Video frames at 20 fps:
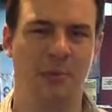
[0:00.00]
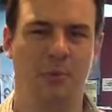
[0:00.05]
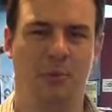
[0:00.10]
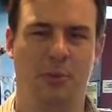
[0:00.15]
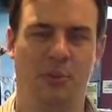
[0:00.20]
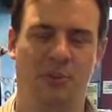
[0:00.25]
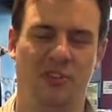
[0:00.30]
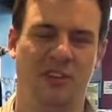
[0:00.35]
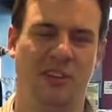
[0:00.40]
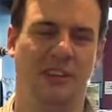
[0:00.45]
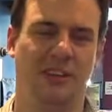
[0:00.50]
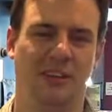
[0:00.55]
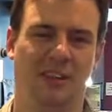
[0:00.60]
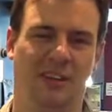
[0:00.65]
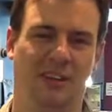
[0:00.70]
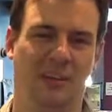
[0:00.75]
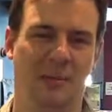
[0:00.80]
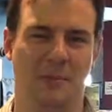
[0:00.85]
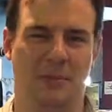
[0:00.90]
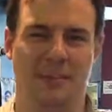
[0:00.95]
pushing the
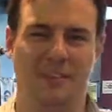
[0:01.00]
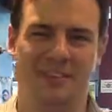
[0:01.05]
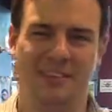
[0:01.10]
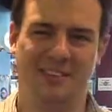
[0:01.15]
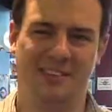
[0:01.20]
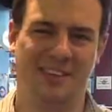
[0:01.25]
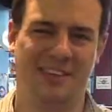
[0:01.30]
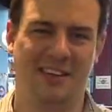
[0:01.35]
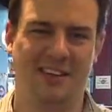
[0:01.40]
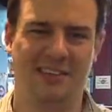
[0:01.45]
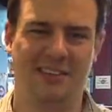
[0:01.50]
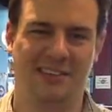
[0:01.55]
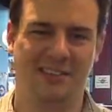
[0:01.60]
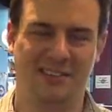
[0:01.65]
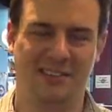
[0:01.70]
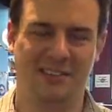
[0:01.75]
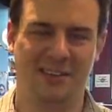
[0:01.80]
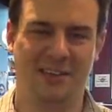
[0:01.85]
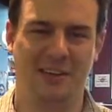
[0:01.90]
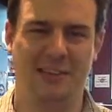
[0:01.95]
limits,
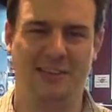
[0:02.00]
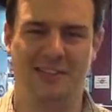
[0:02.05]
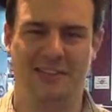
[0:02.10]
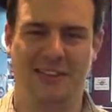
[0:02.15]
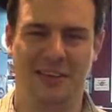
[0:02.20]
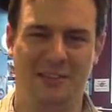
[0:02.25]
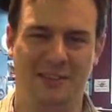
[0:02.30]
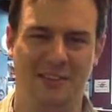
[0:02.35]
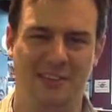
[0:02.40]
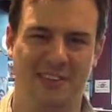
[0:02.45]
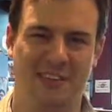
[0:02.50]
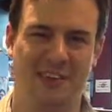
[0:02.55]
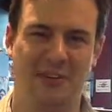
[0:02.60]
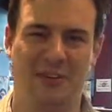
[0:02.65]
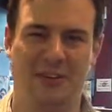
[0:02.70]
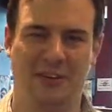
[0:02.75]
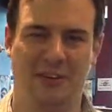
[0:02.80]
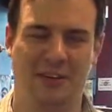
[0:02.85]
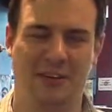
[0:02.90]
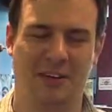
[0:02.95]
as Dave said
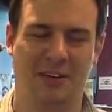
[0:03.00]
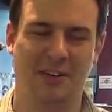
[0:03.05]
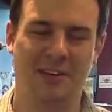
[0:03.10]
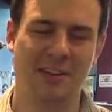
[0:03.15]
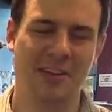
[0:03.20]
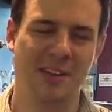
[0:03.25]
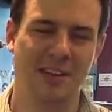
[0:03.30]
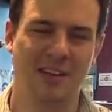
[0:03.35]
earlier.